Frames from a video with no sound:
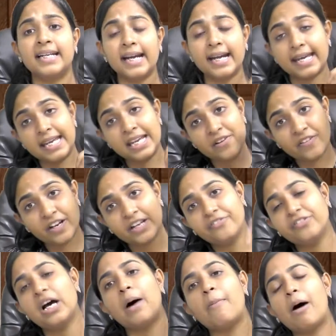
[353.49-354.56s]
even if the
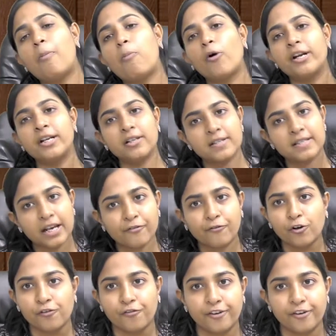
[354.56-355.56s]
above pointers are fulfilled.